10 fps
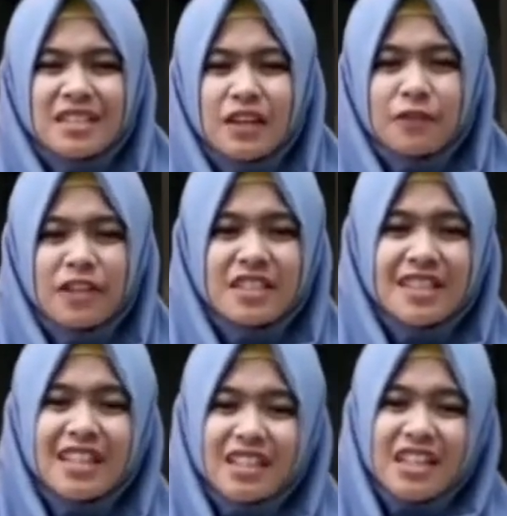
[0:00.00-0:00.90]
diverse
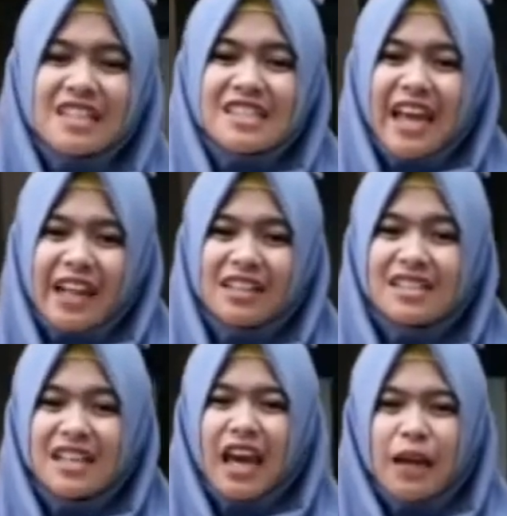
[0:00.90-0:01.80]
learning
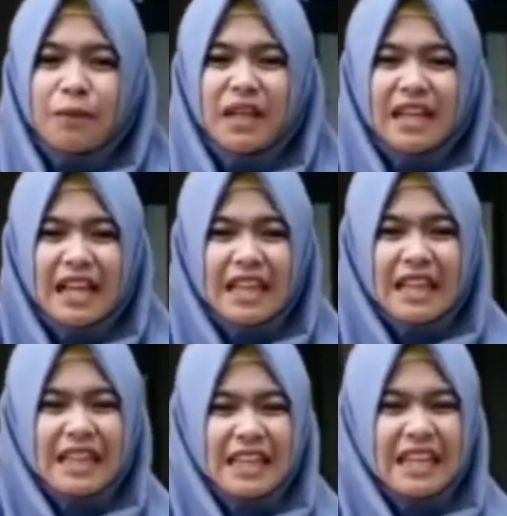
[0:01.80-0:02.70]
styles and meet
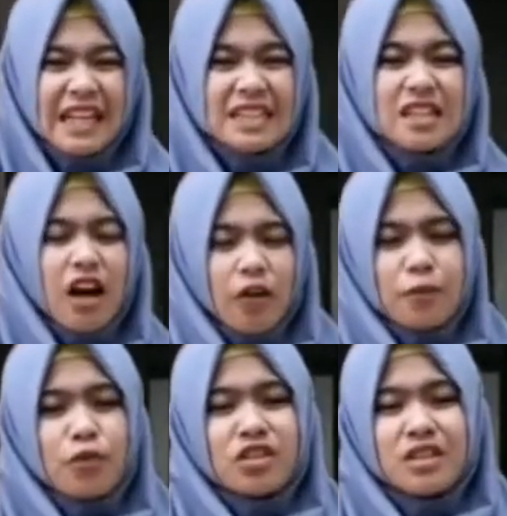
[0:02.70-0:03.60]
the needs of
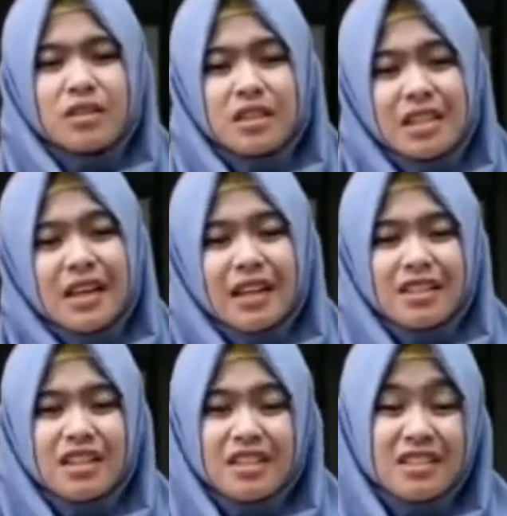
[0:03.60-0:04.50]

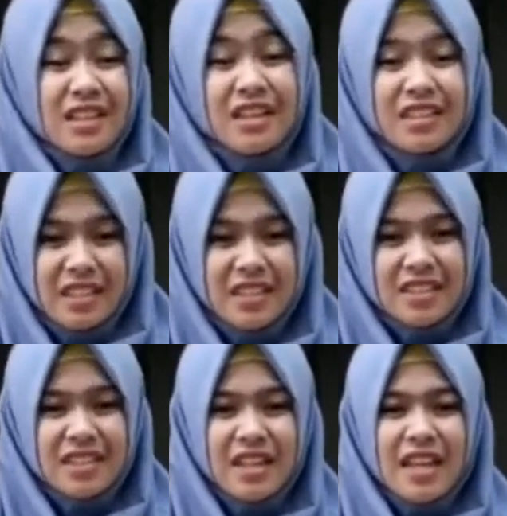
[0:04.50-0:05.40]
multicultural
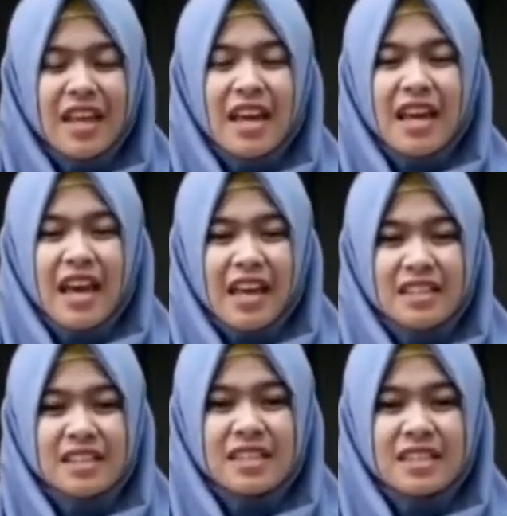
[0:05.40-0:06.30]
learners.
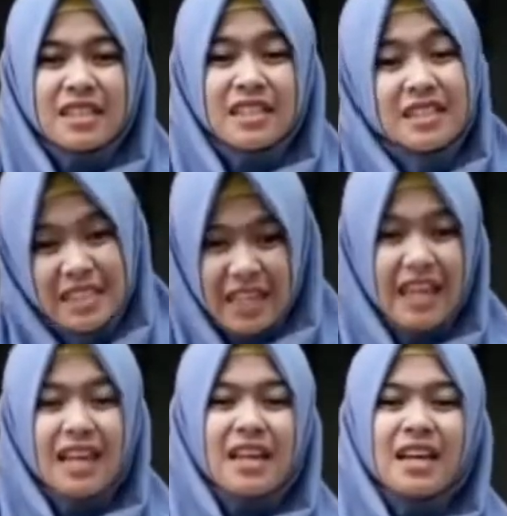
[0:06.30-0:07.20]
And
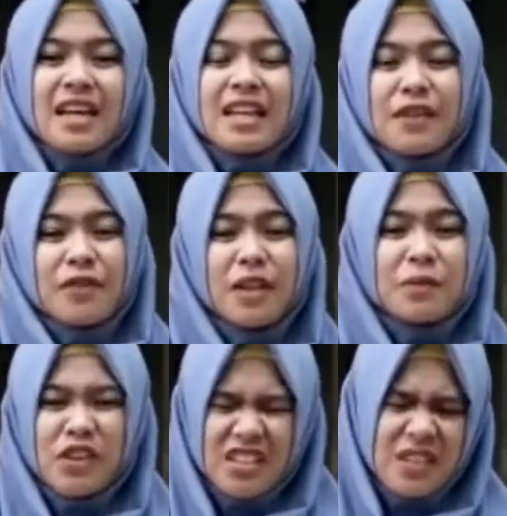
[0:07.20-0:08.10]
C.
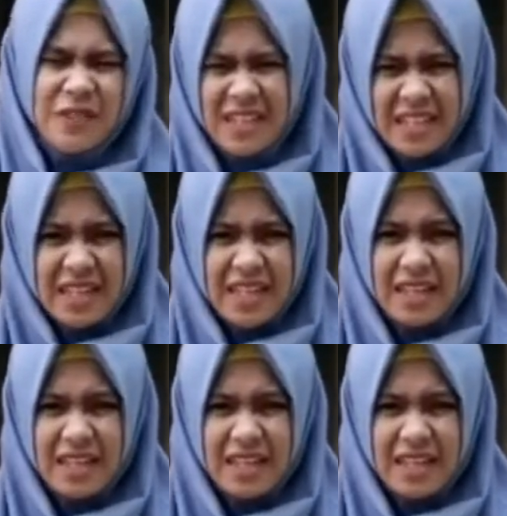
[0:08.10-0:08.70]
Develop creativity,